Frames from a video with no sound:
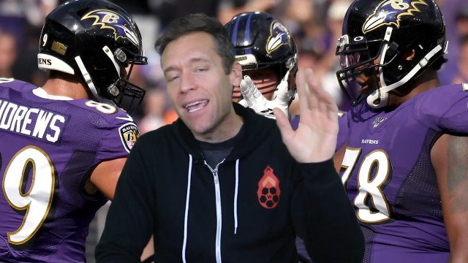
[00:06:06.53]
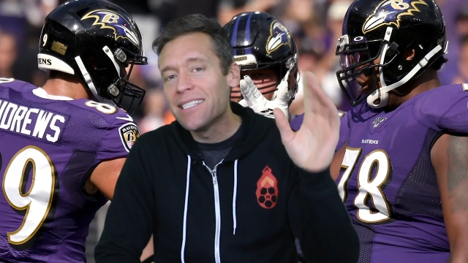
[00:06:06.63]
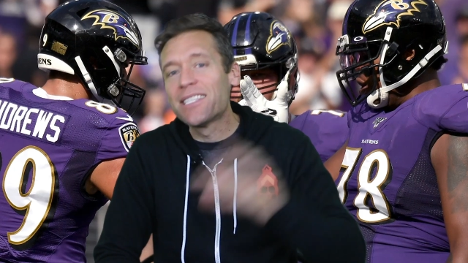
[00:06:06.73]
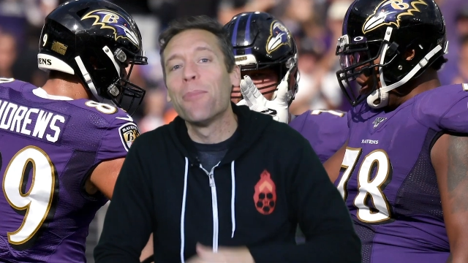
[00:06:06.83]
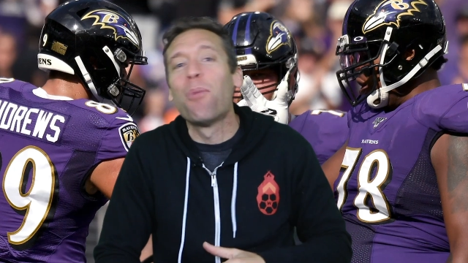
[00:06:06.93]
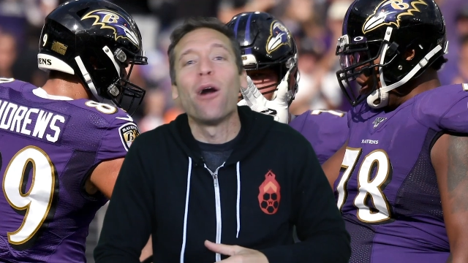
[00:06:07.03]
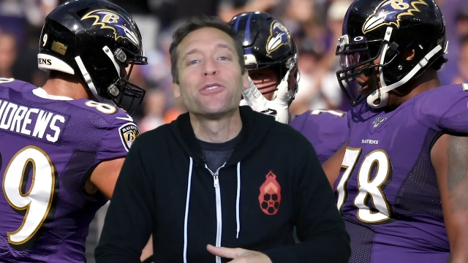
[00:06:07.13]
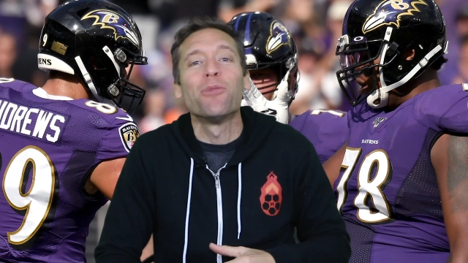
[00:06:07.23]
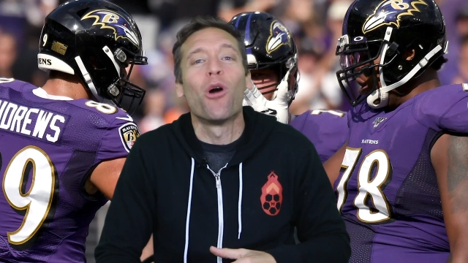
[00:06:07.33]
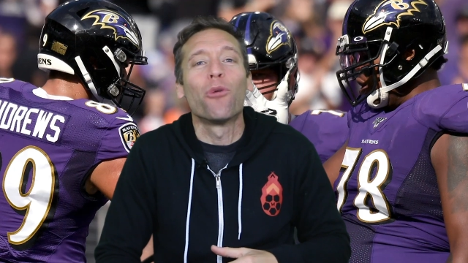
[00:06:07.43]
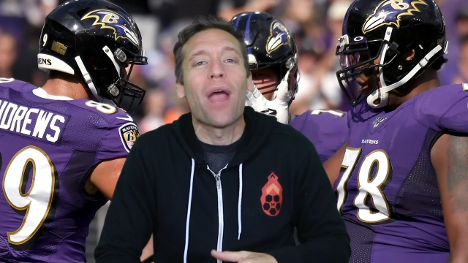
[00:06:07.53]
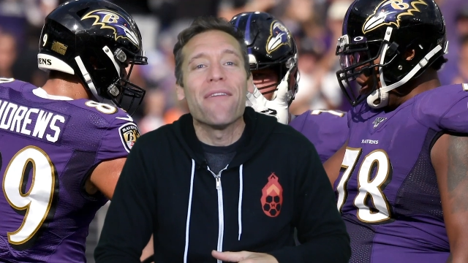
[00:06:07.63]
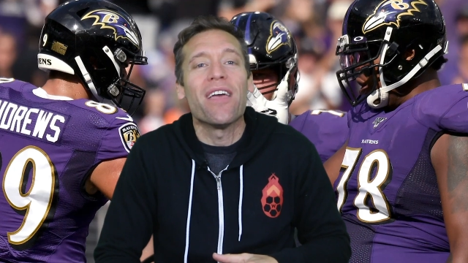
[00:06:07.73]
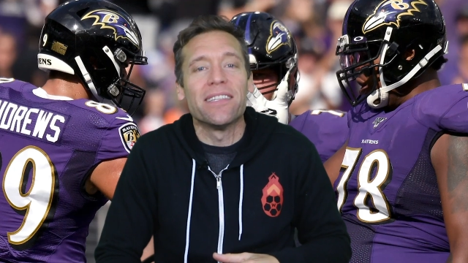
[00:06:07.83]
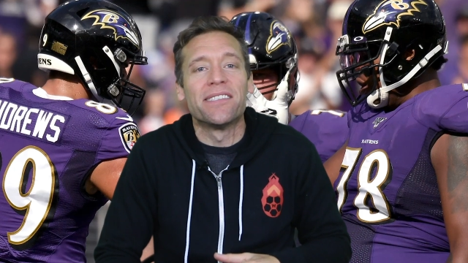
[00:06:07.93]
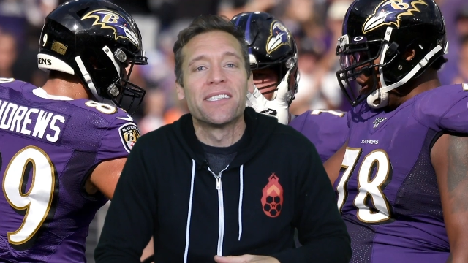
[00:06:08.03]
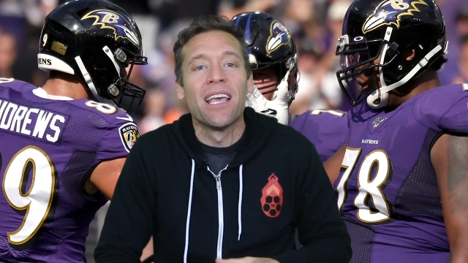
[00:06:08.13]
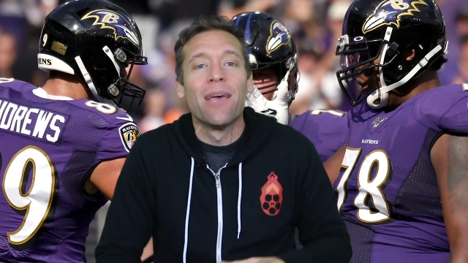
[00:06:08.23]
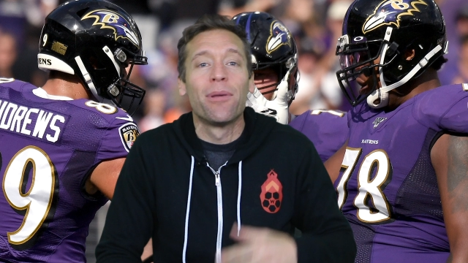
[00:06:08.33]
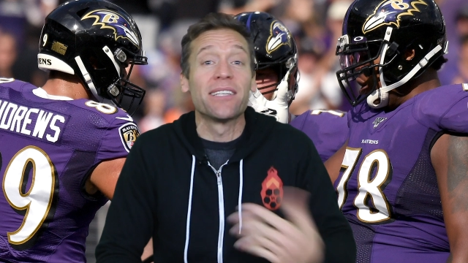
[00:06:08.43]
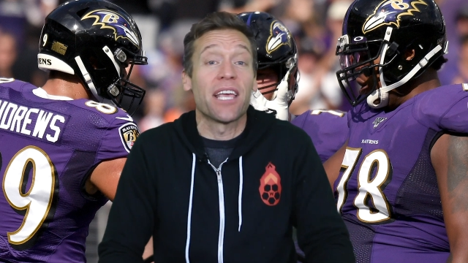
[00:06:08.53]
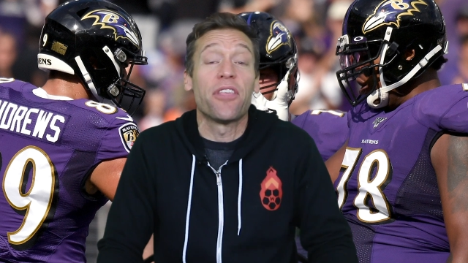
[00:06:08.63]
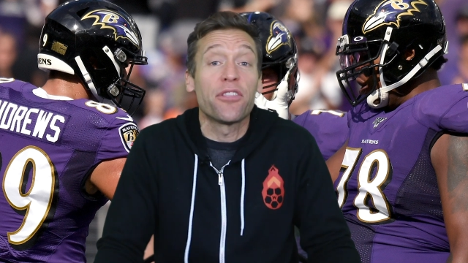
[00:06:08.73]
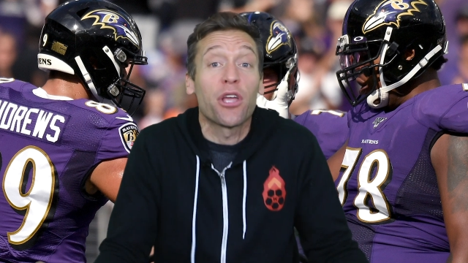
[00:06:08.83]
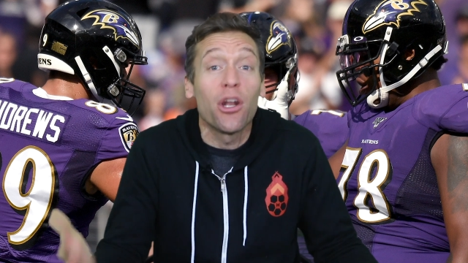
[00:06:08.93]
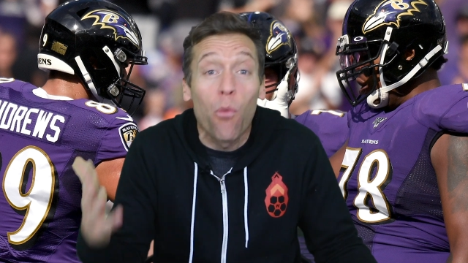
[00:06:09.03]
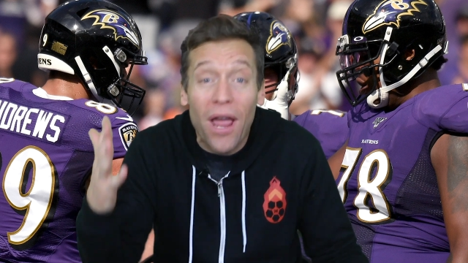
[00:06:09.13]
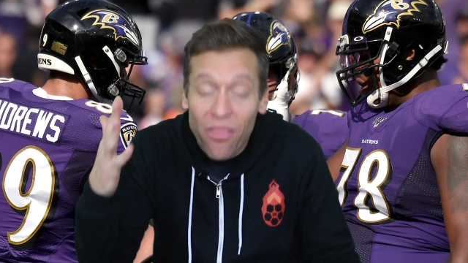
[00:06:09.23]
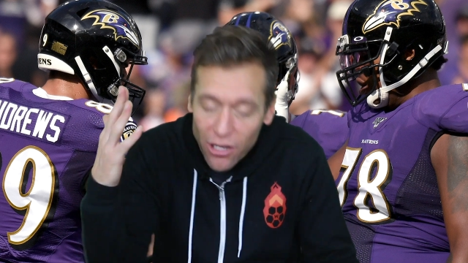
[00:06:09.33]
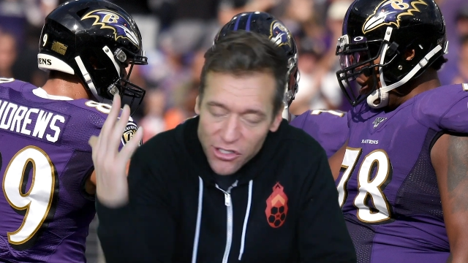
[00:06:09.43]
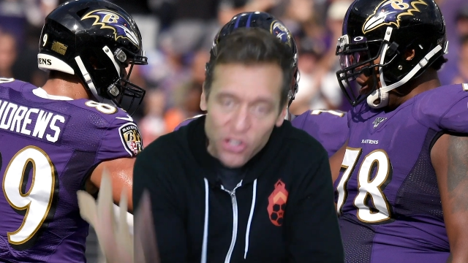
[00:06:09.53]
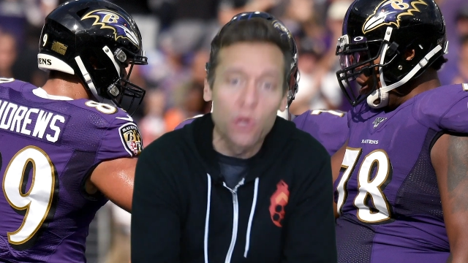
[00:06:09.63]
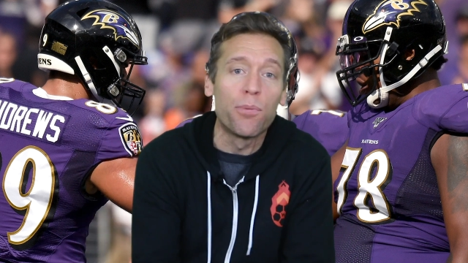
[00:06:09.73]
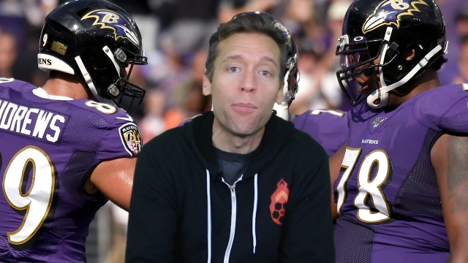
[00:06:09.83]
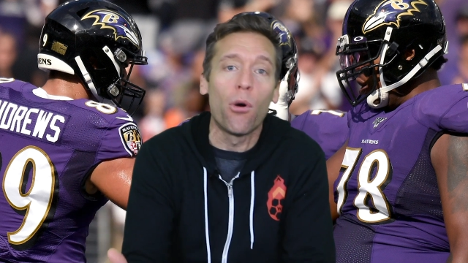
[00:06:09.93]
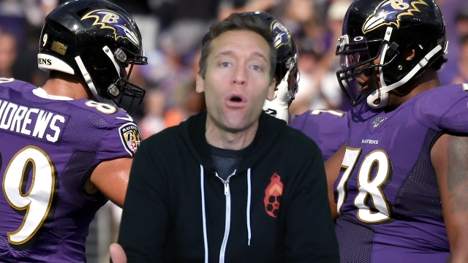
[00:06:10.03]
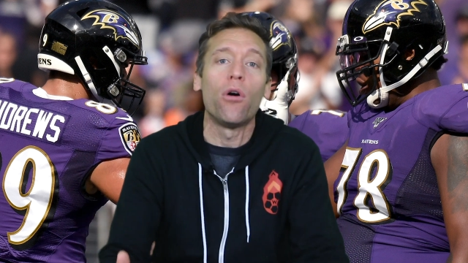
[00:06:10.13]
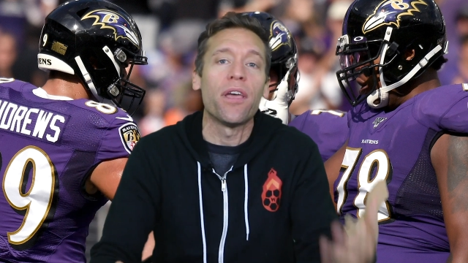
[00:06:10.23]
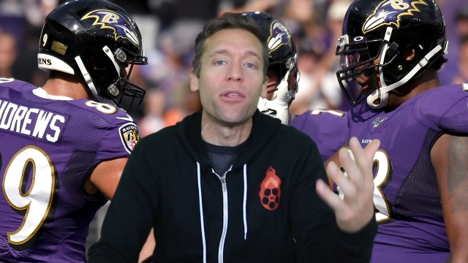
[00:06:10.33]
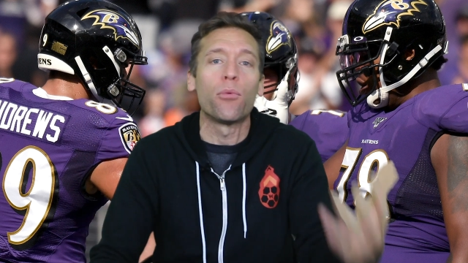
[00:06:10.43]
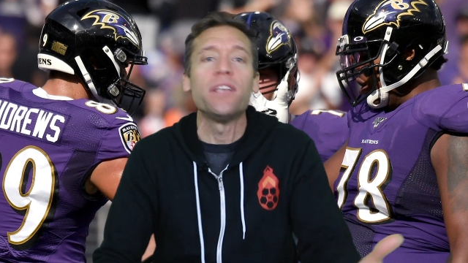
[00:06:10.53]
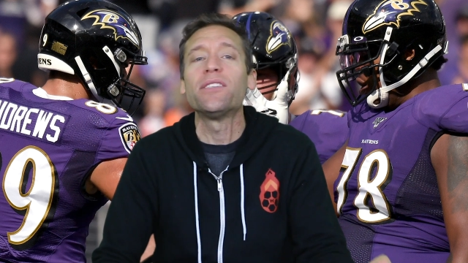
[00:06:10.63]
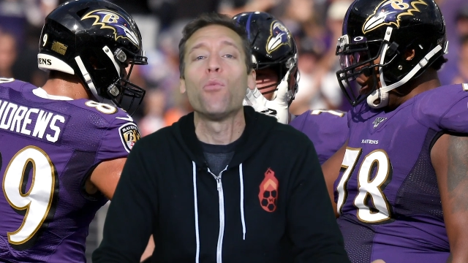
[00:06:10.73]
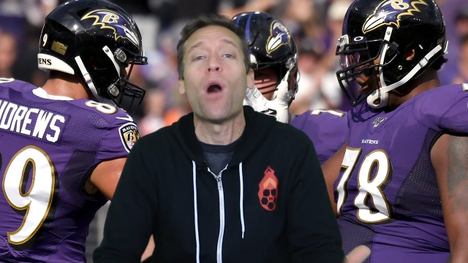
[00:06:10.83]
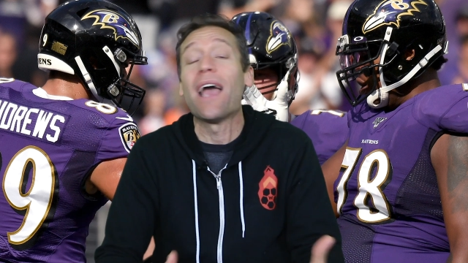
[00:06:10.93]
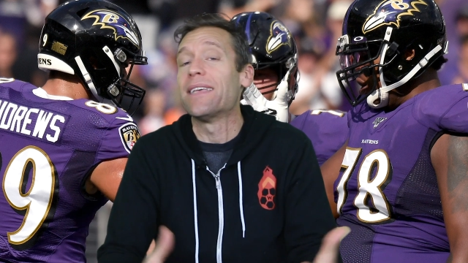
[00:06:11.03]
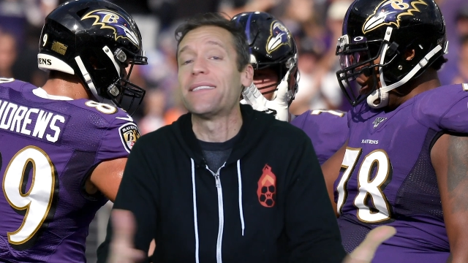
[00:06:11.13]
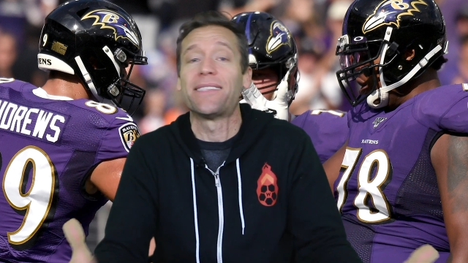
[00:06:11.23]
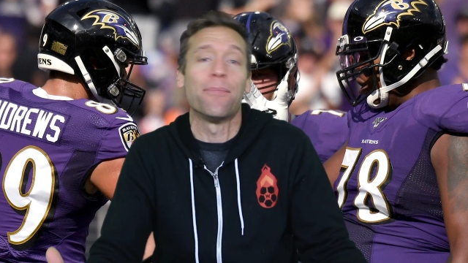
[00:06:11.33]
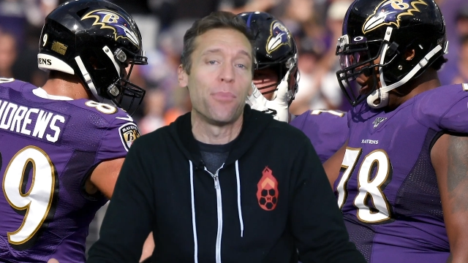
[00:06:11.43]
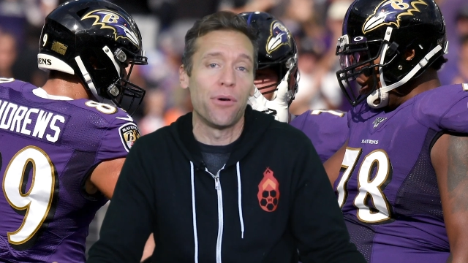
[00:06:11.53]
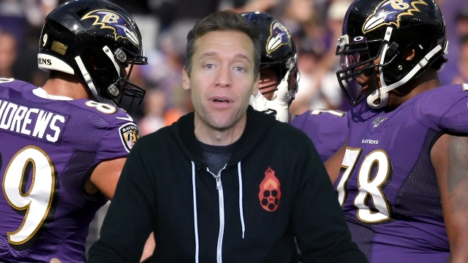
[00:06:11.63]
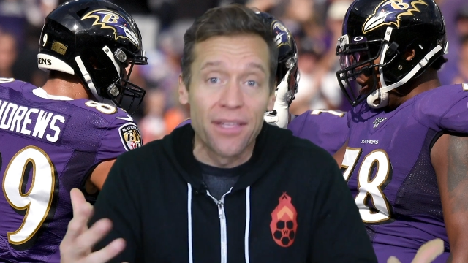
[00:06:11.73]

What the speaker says: it's the Baltimore Ravens, because I think they're gonna win the Super Bowl, and the reason why is simple.